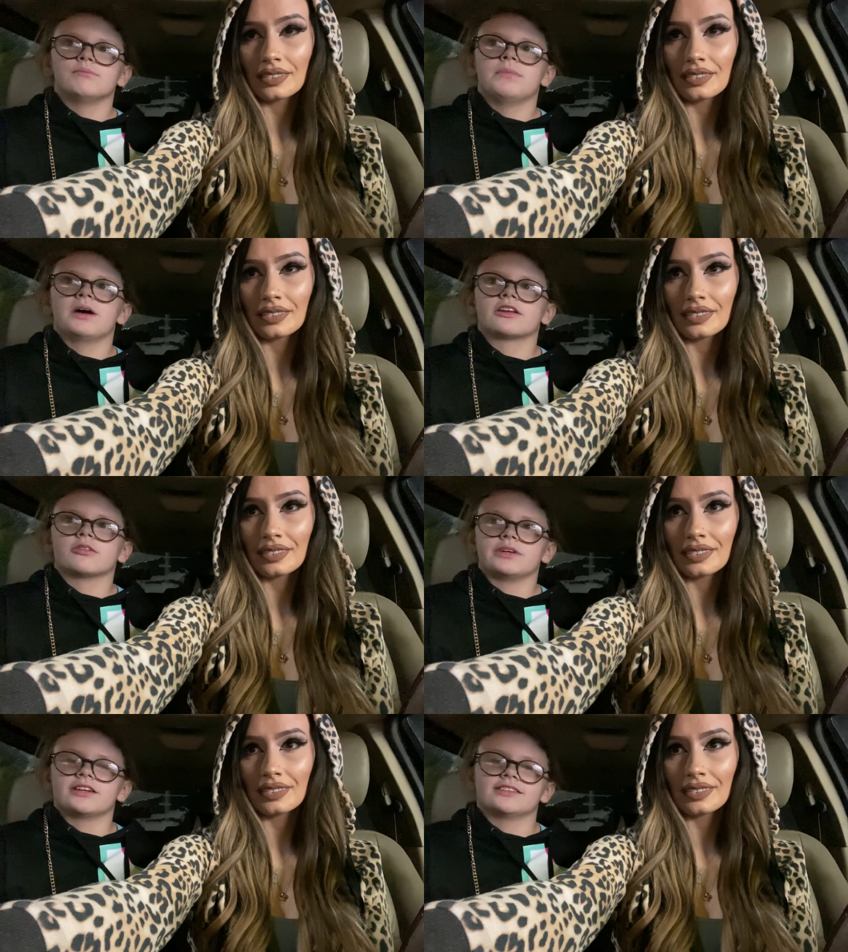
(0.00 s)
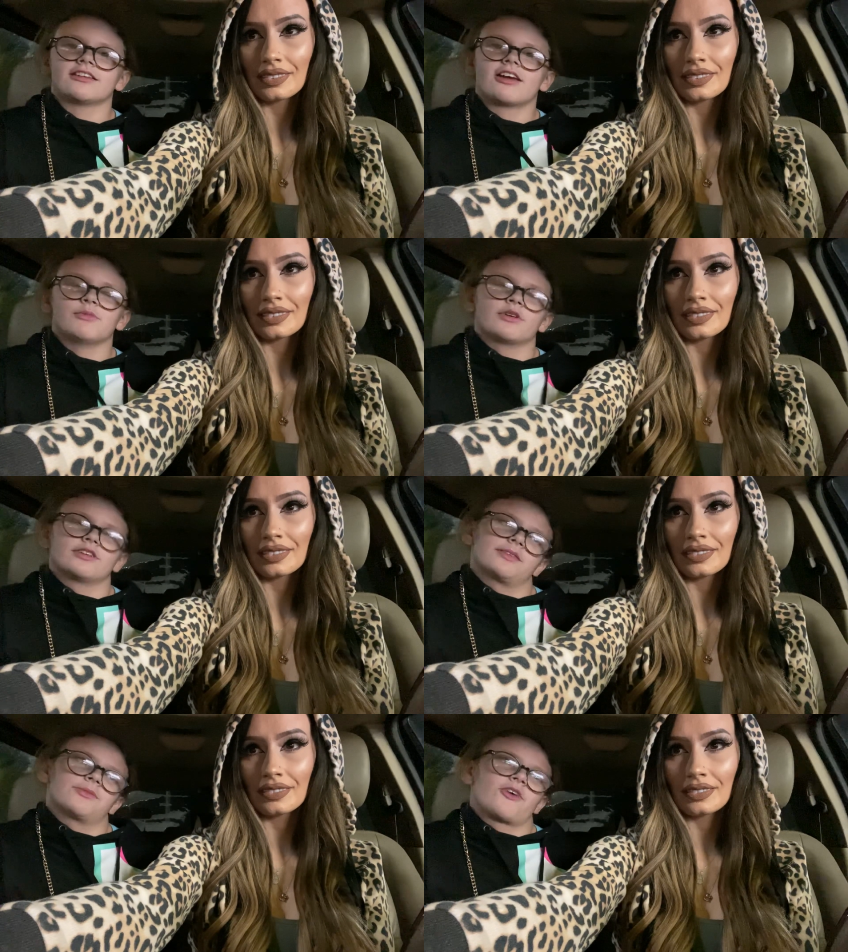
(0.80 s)
Speaker 1: better because then you have more
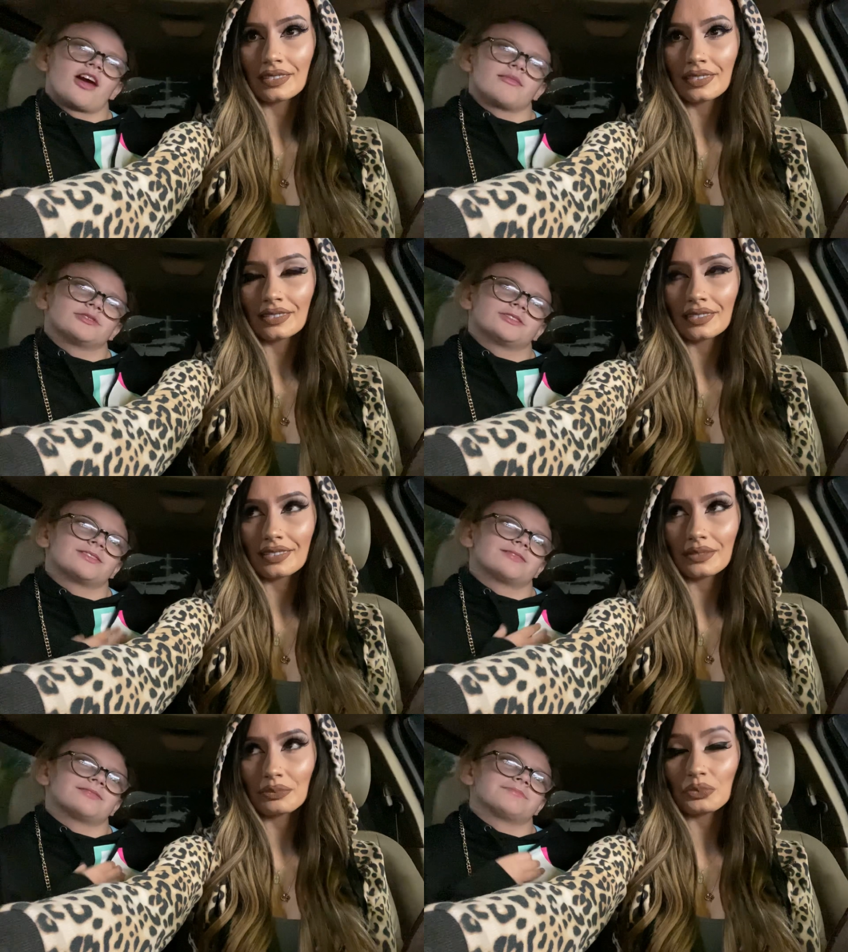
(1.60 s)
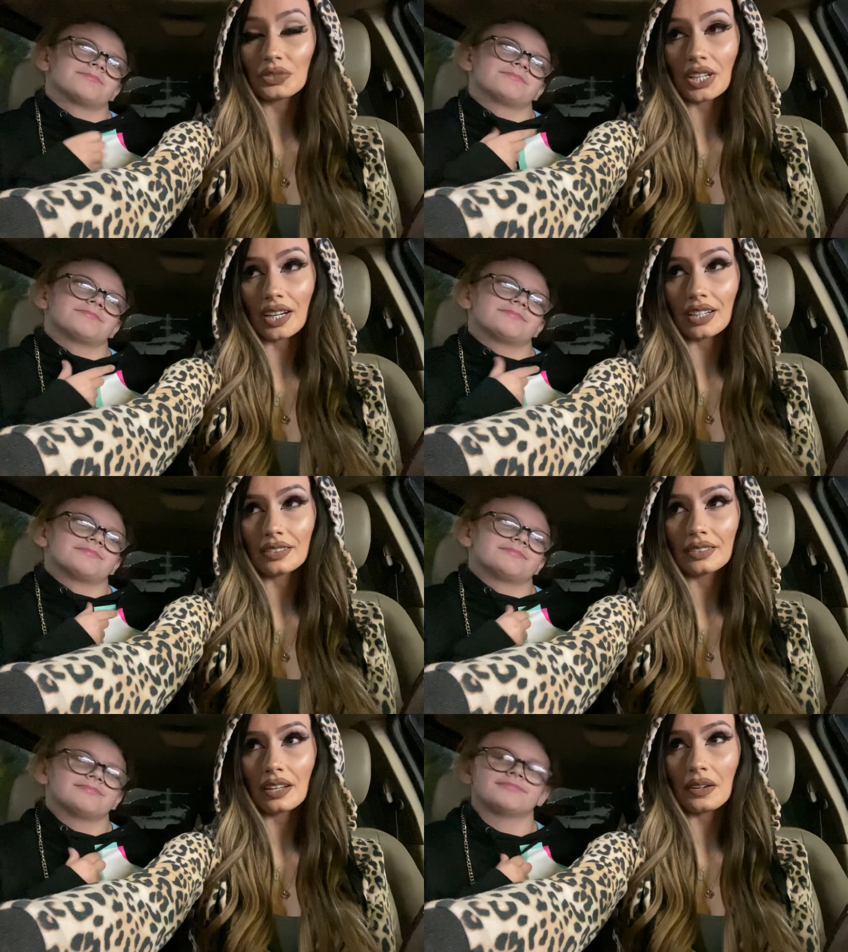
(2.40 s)
subscribers.
Speaker 2: Yeah.
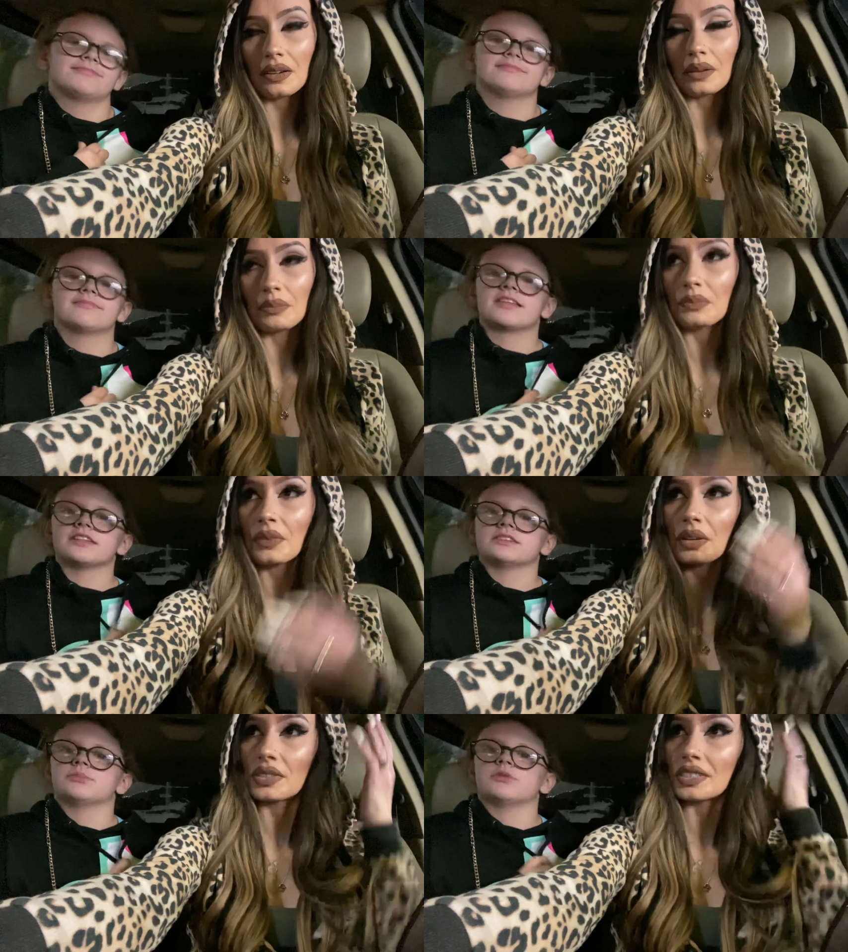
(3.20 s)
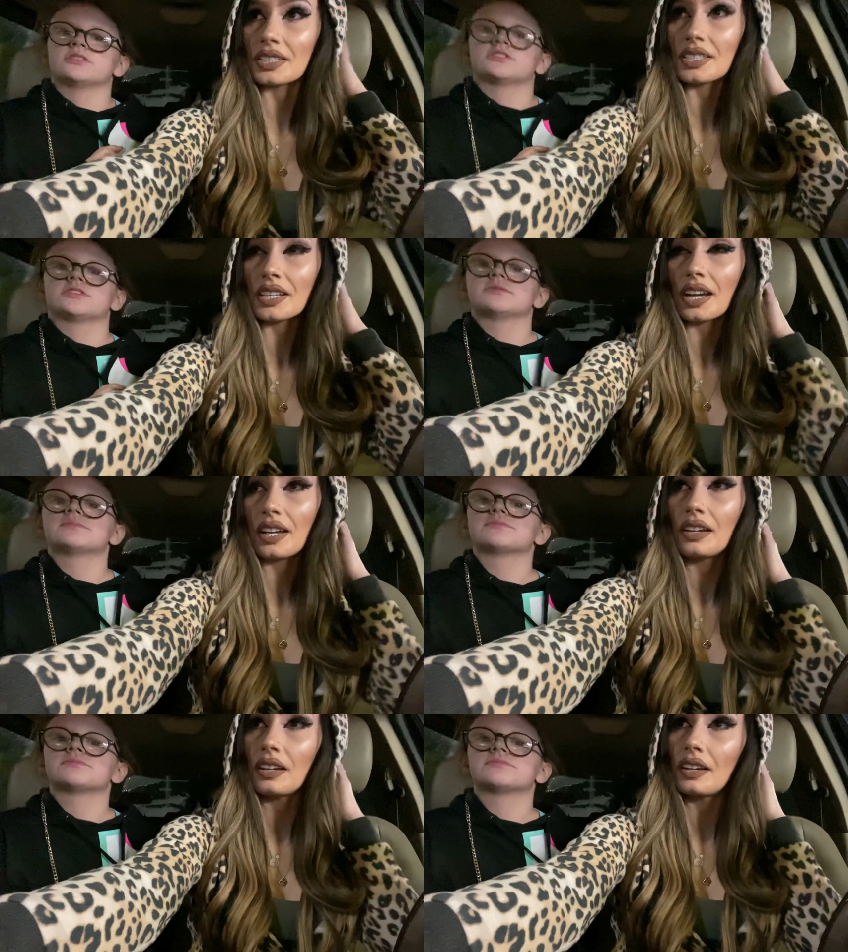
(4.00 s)
Um, I was going to
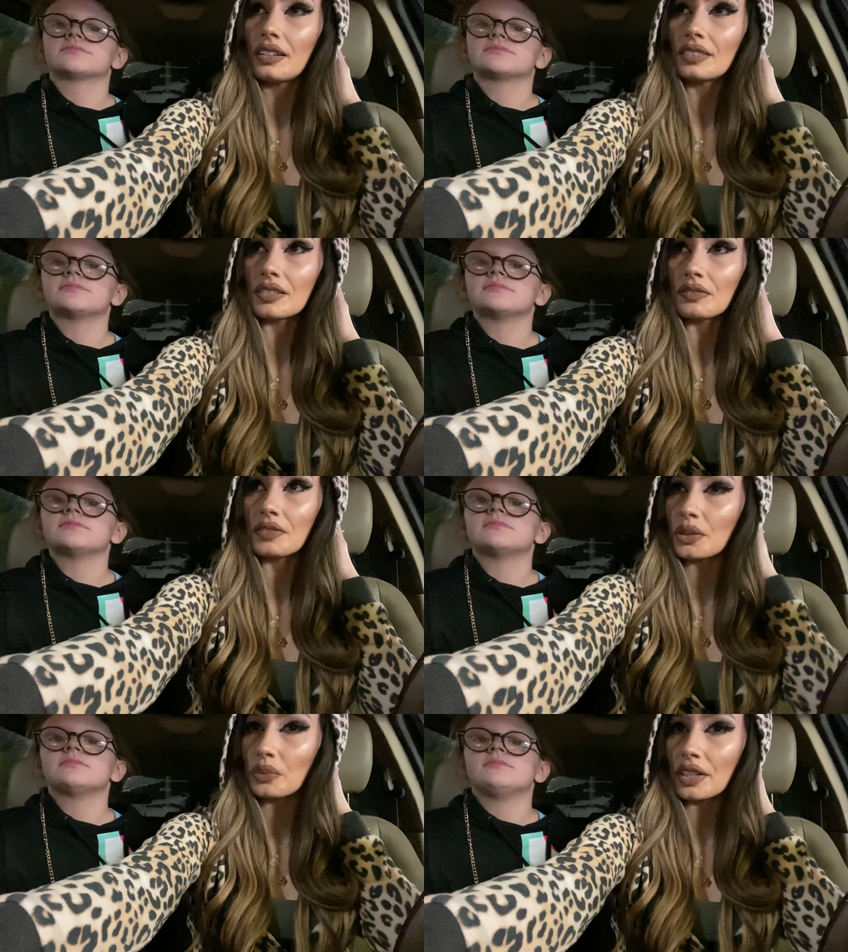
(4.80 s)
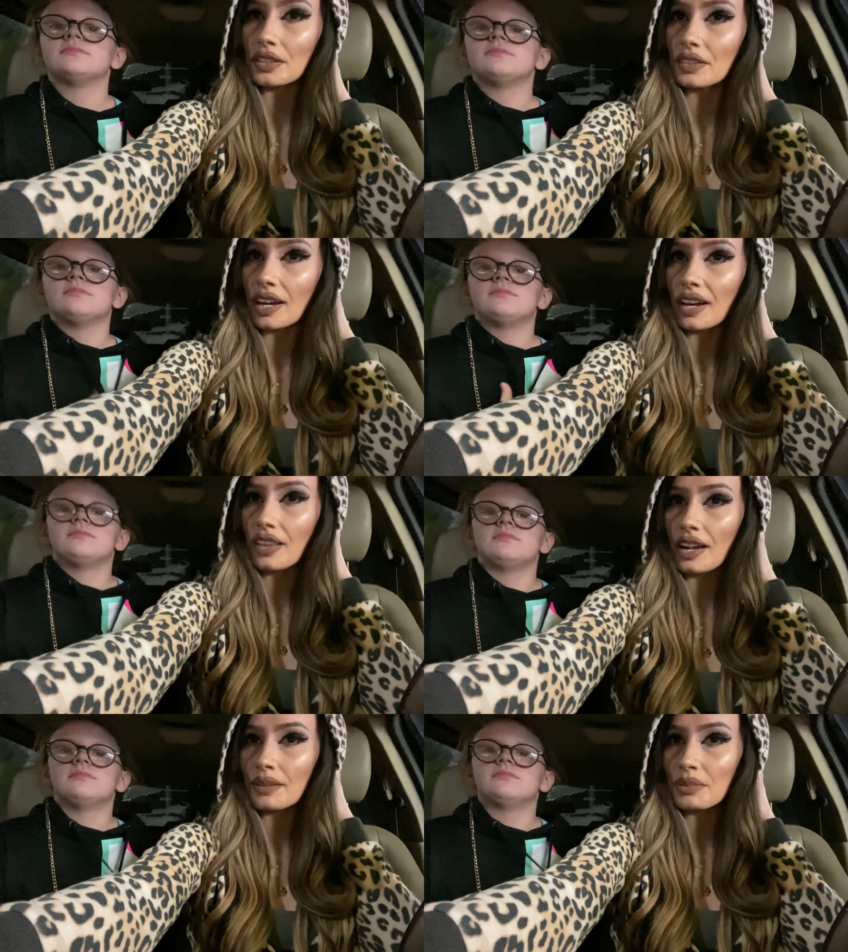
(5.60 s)
say, does it feel weird that a
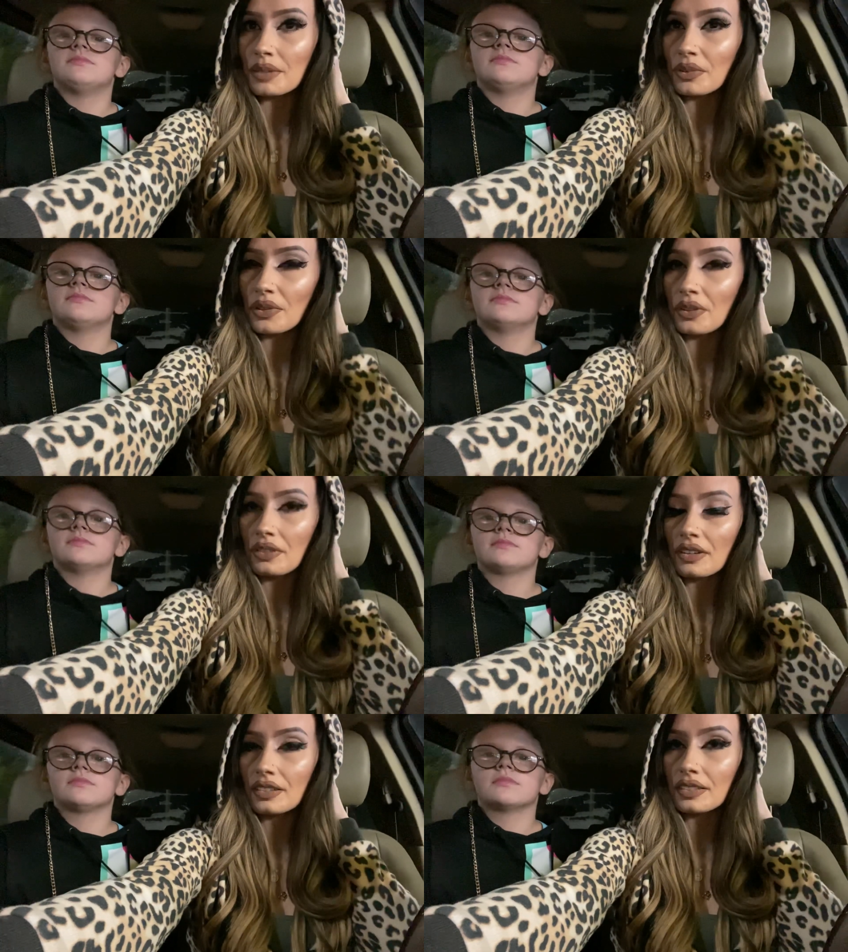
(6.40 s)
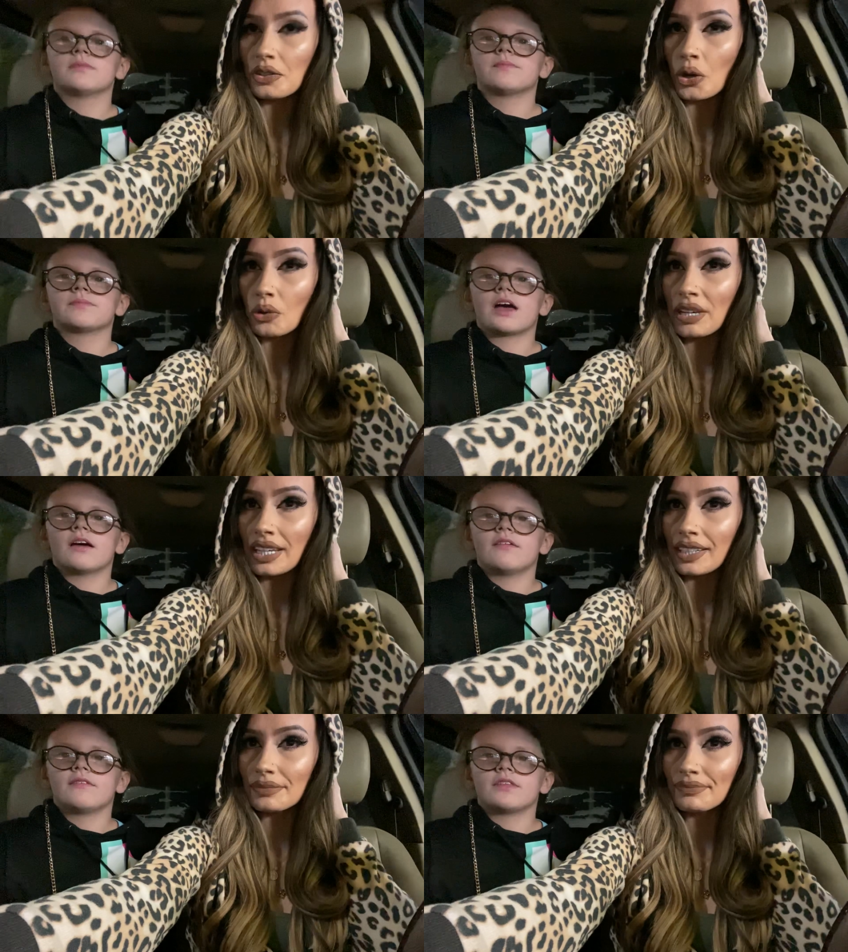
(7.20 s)
lot of people know they
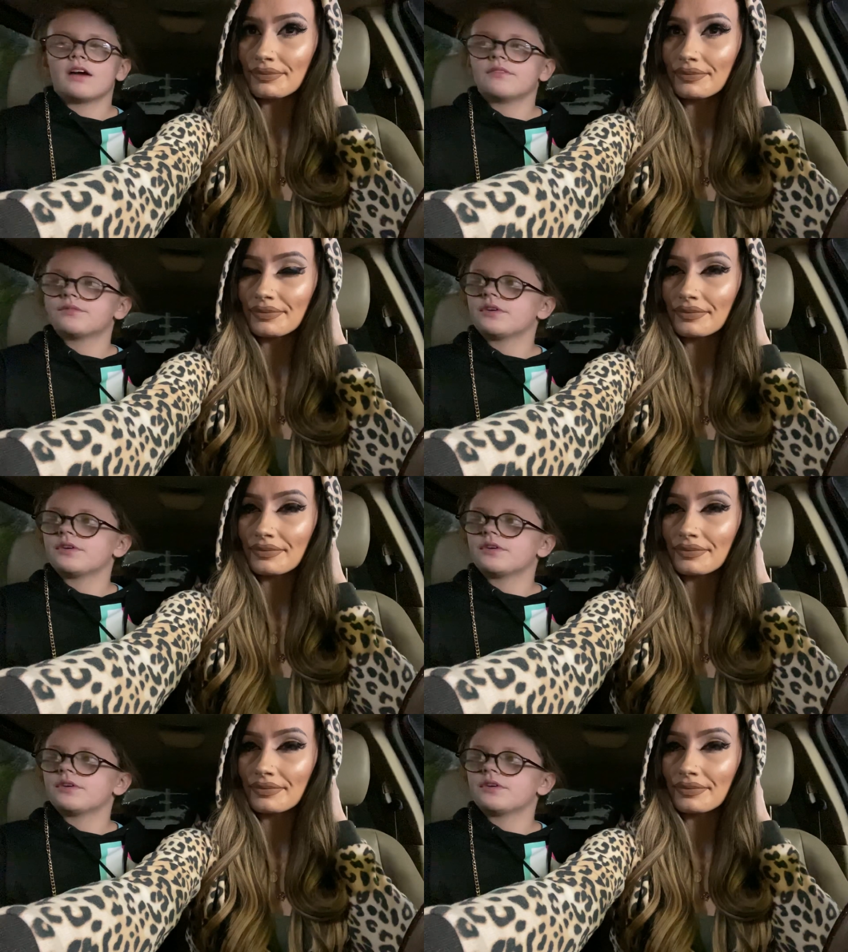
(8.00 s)
me.
Speaker 1: they haven't